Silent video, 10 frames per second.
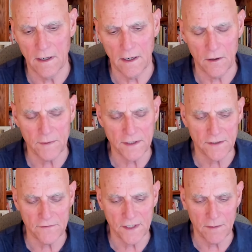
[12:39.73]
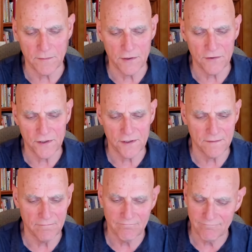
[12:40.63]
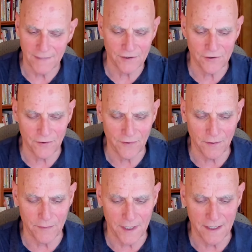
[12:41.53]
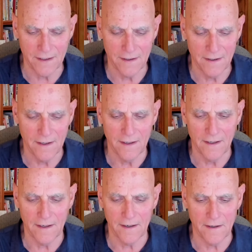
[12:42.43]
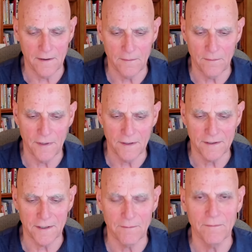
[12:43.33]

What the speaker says: I hope that's of some use. Not sure it will be, but